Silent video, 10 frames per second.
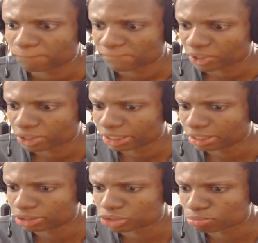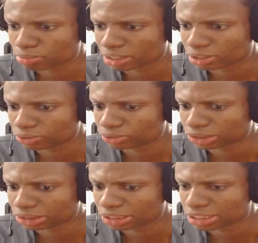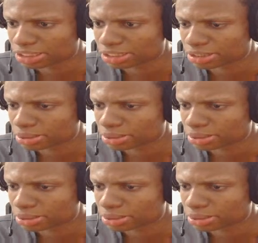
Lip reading: All right, let's zoom back out to this.